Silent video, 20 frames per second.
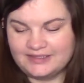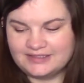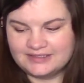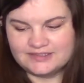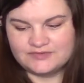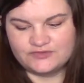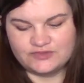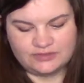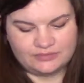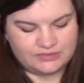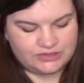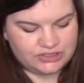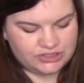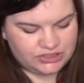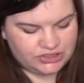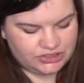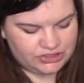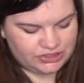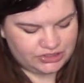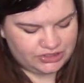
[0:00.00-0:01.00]
It's from
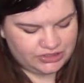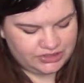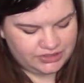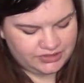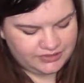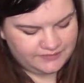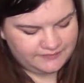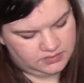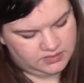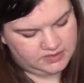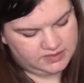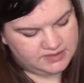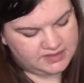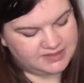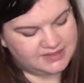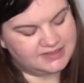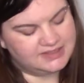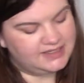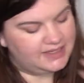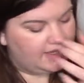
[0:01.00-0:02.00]
Sugar. It says
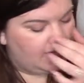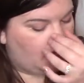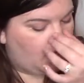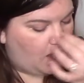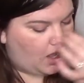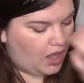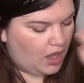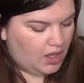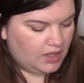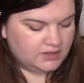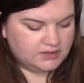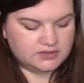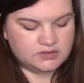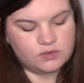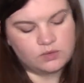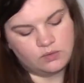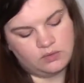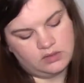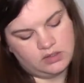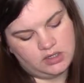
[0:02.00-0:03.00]
it's a
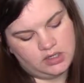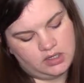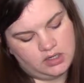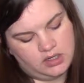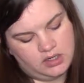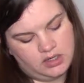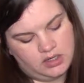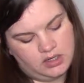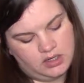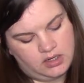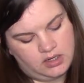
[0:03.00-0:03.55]
contour